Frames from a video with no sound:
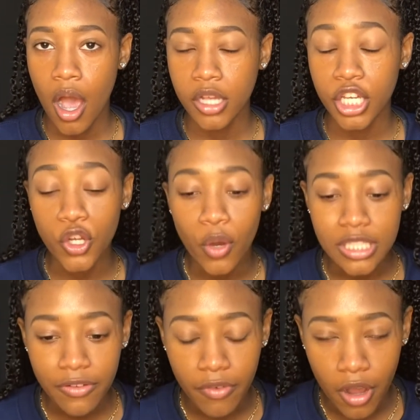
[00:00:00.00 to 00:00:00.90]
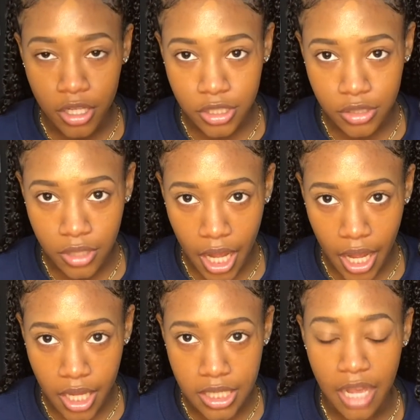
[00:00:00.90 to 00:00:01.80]
You know what I forgot to do,
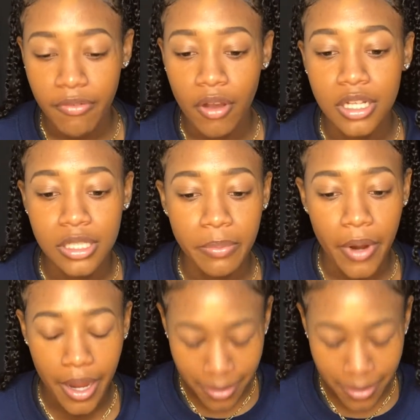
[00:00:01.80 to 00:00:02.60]
guys? I forgot to prime.